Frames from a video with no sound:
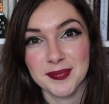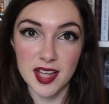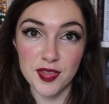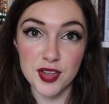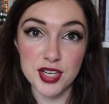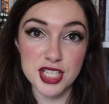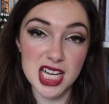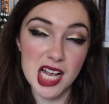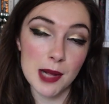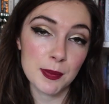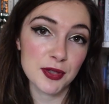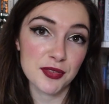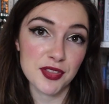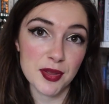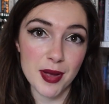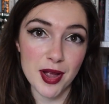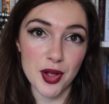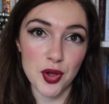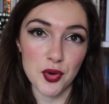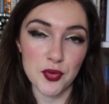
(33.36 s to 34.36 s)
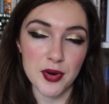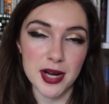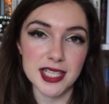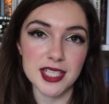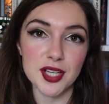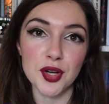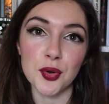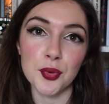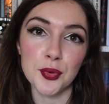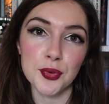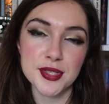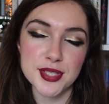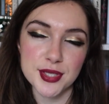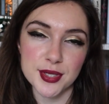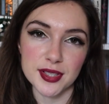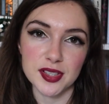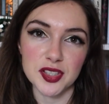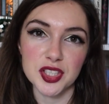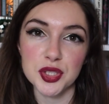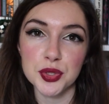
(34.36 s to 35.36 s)
There's a couple of them I already own,
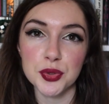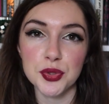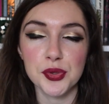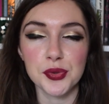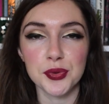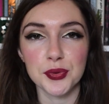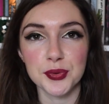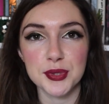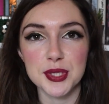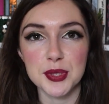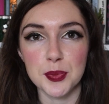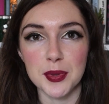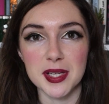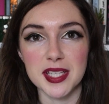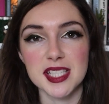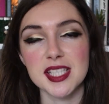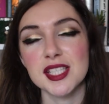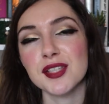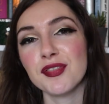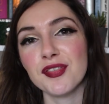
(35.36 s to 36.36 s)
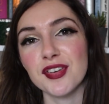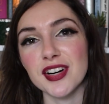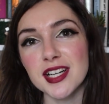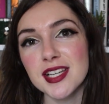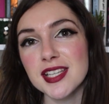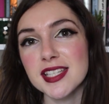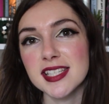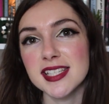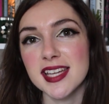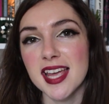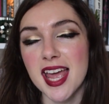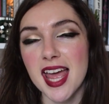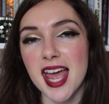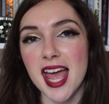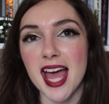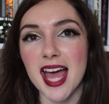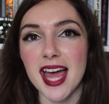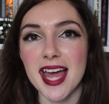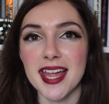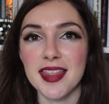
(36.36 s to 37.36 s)
so I'll show you those ones first.
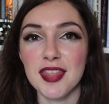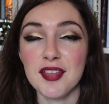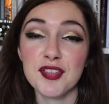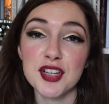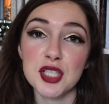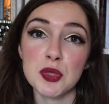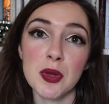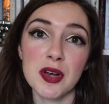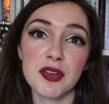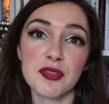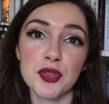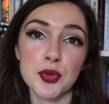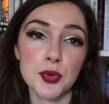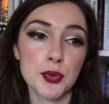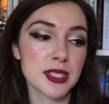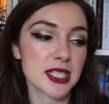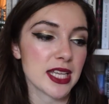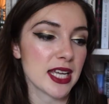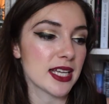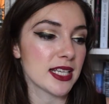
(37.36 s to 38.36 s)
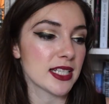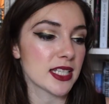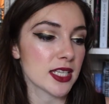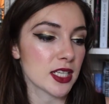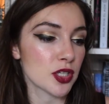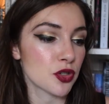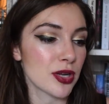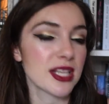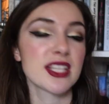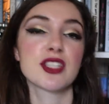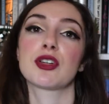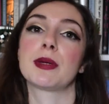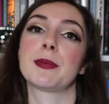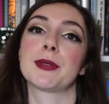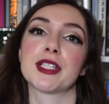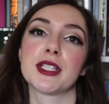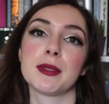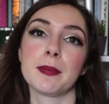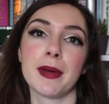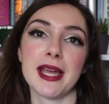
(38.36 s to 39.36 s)
And the first one of those is
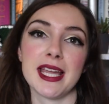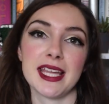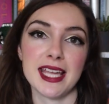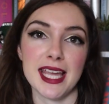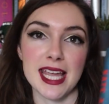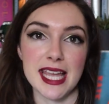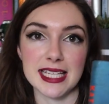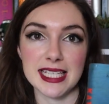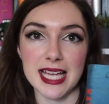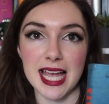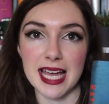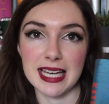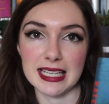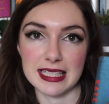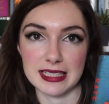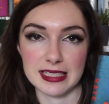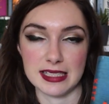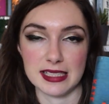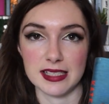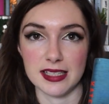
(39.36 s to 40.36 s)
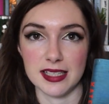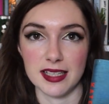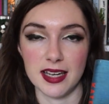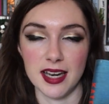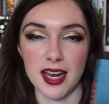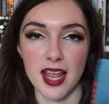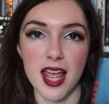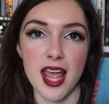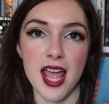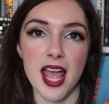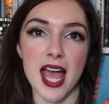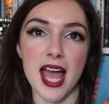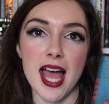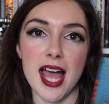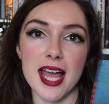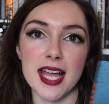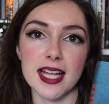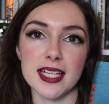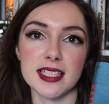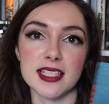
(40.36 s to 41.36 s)
Transcription by Kate Atkinson,
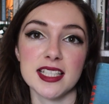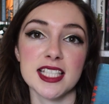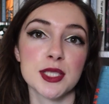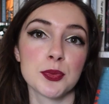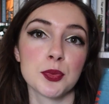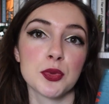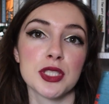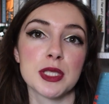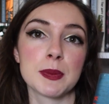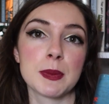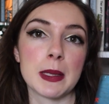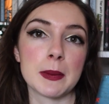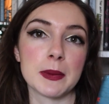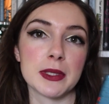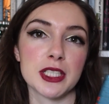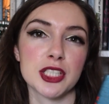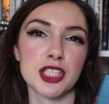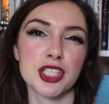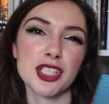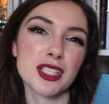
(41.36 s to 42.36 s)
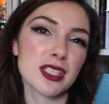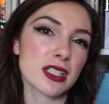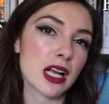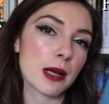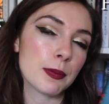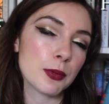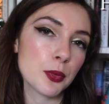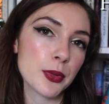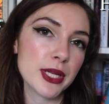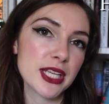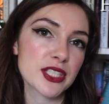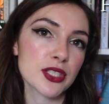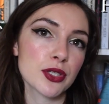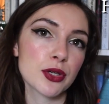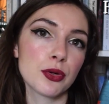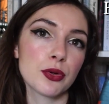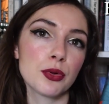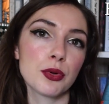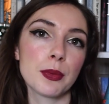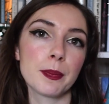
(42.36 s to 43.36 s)
and this was published just a couple of weeks
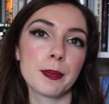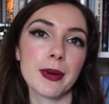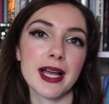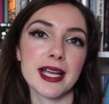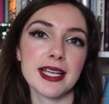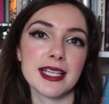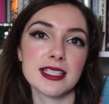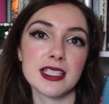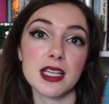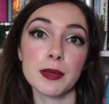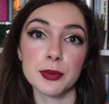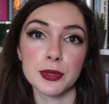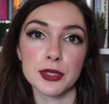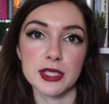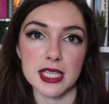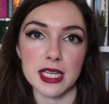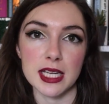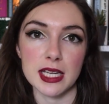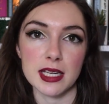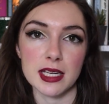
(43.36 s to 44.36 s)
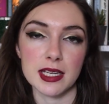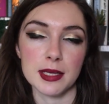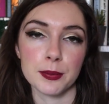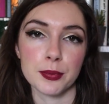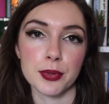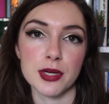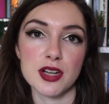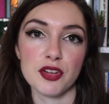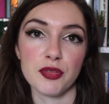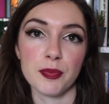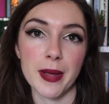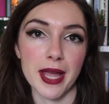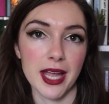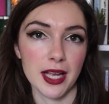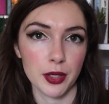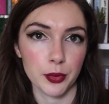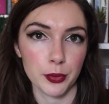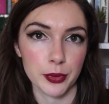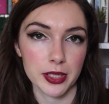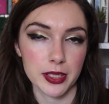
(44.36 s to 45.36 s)
ago by Doubleday, an imprint of
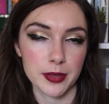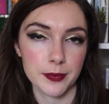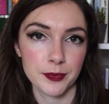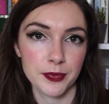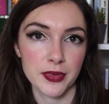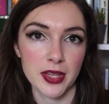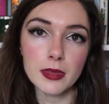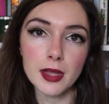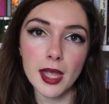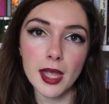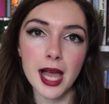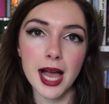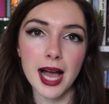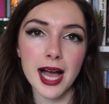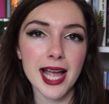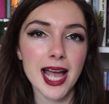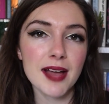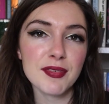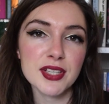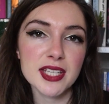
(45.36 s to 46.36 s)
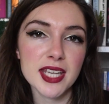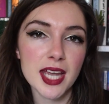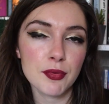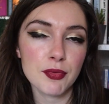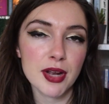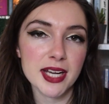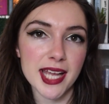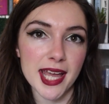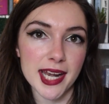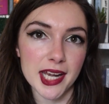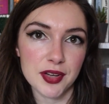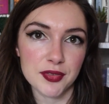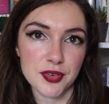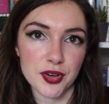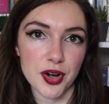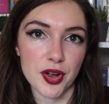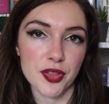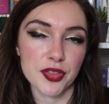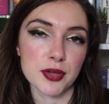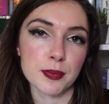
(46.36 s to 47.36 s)
Penguin. I haven't yet read any of
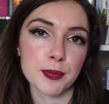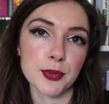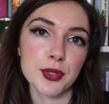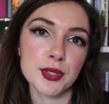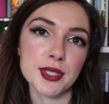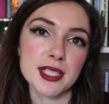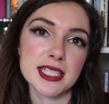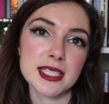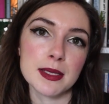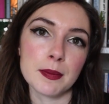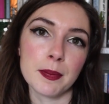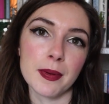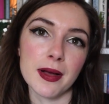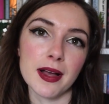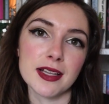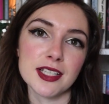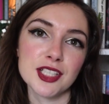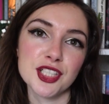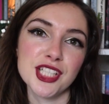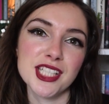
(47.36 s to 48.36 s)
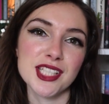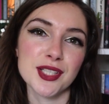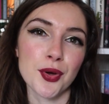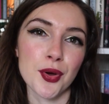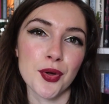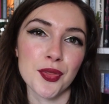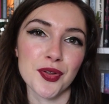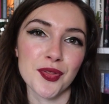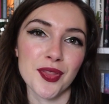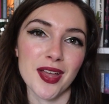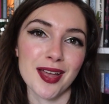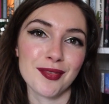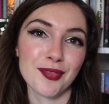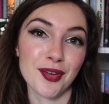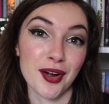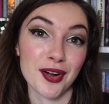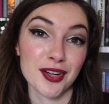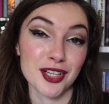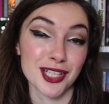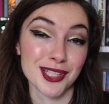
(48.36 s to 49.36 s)
her other books, but she's an author that I've
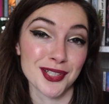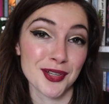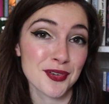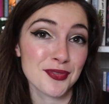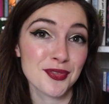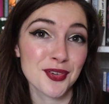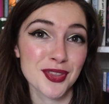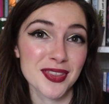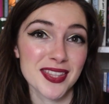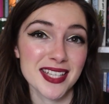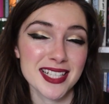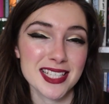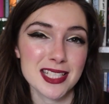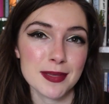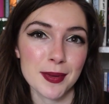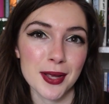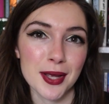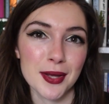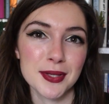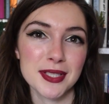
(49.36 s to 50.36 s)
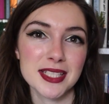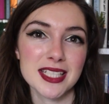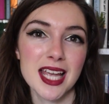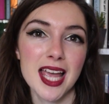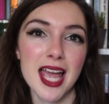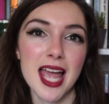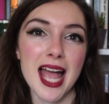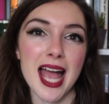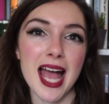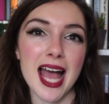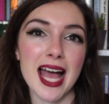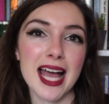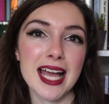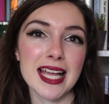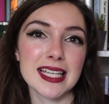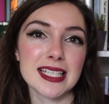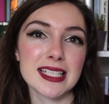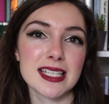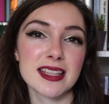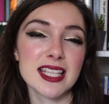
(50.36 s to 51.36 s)
heard a lot of good things about,
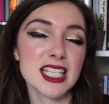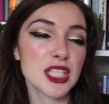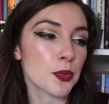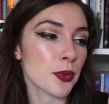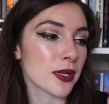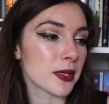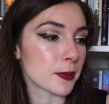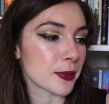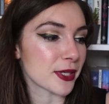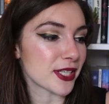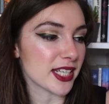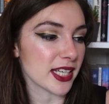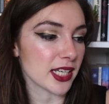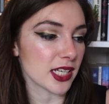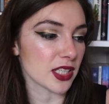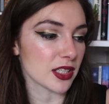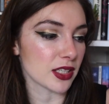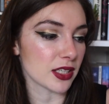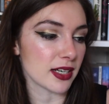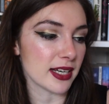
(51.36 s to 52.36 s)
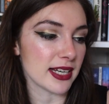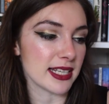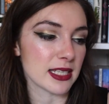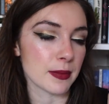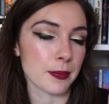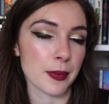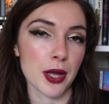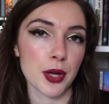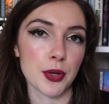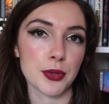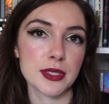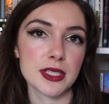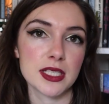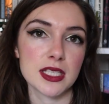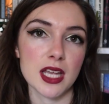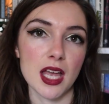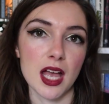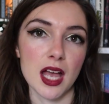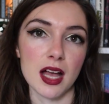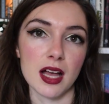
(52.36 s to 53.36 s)
and this one in particular is
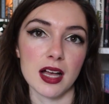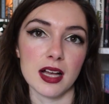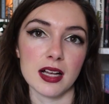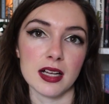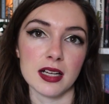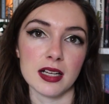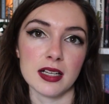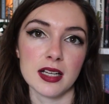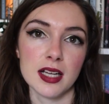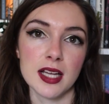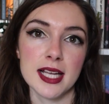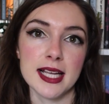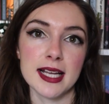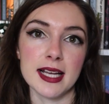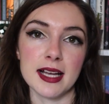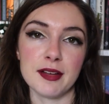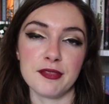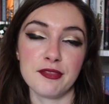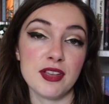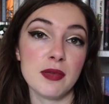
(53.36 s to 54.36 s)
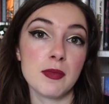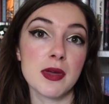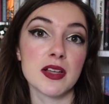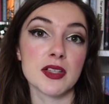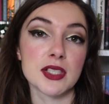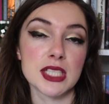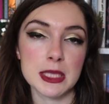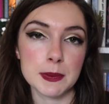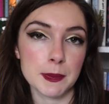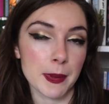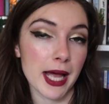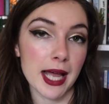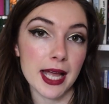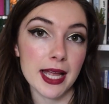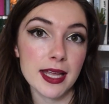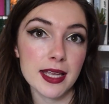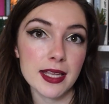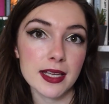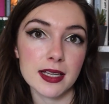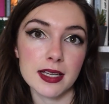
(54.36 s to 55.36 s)
about a female
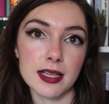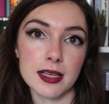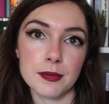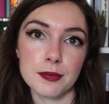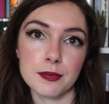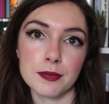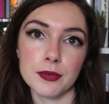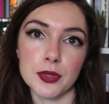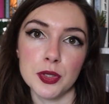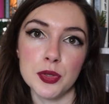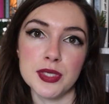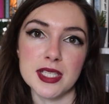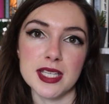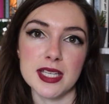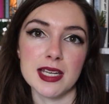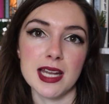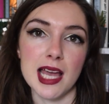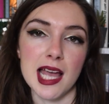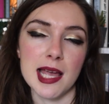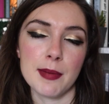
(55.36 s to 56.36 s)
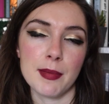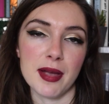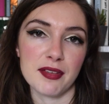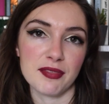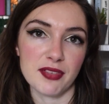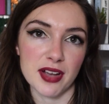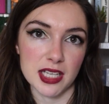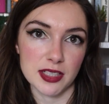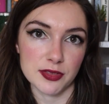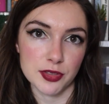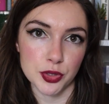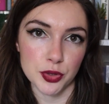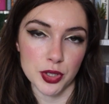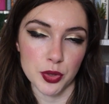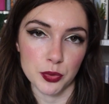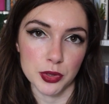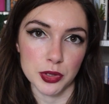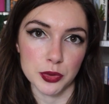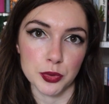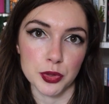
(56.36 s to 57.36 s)
spy who's in MI5s during
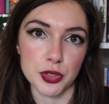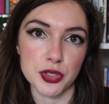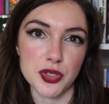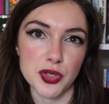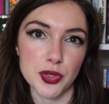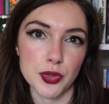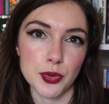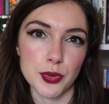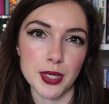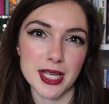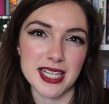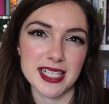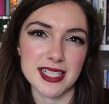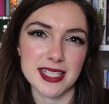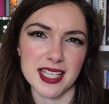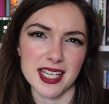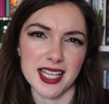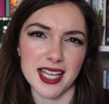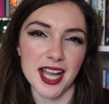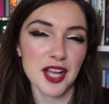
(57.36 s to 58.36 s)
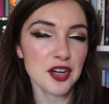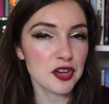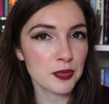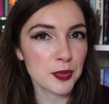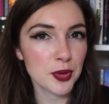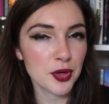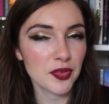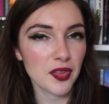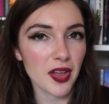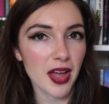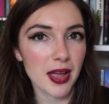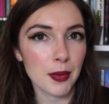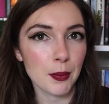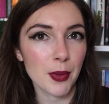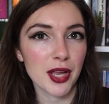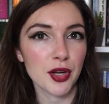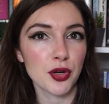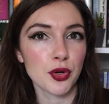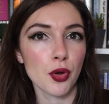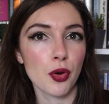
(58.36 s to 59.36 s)
World War II, and it's the kind of book that I
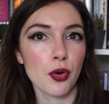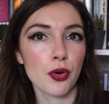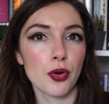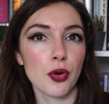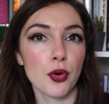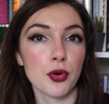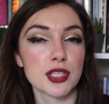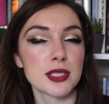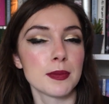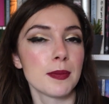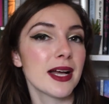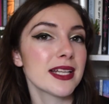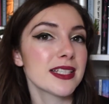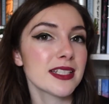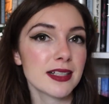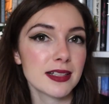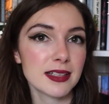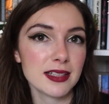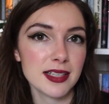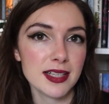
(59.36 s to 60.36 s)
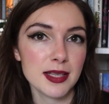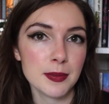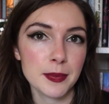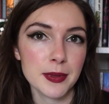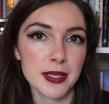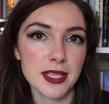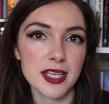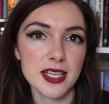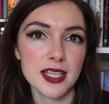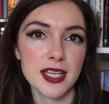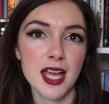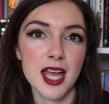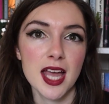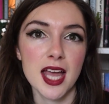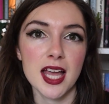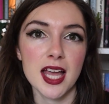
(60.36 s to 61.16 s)
might not automatically be